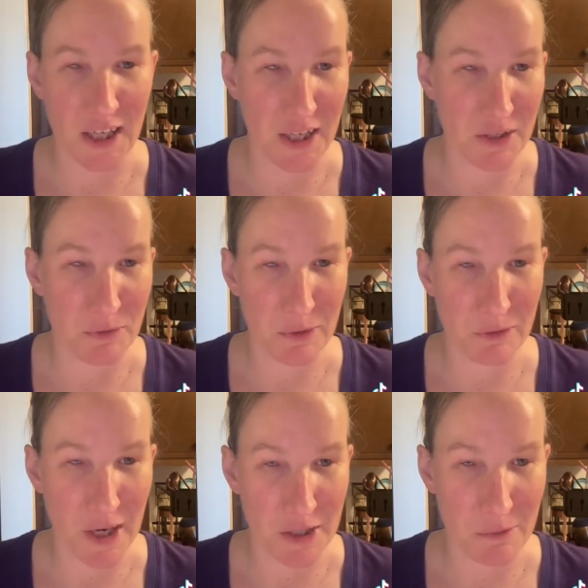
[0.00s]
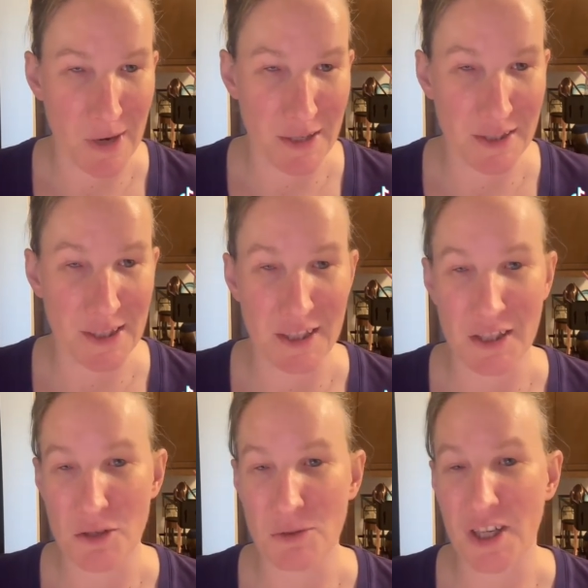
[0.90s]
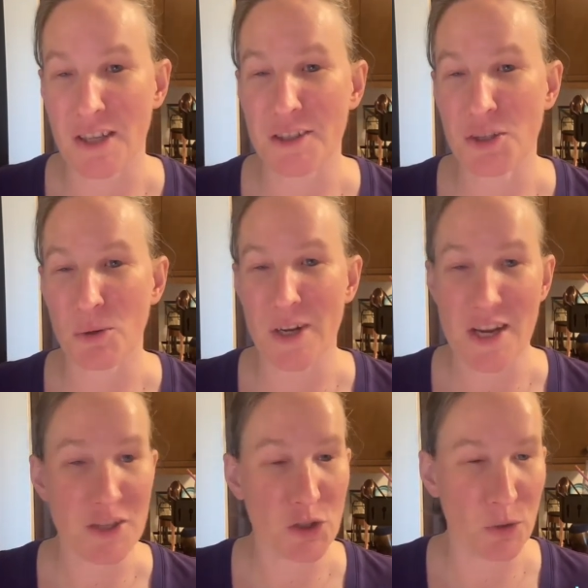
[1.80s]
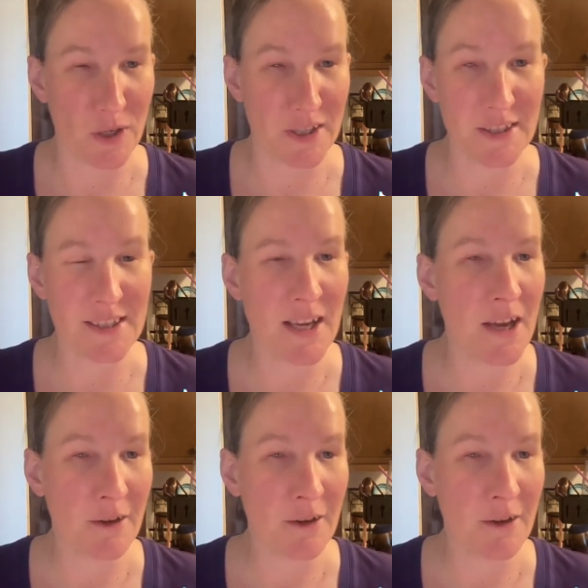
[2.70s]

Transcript: And we've got Uranus hitting new territory in Taurus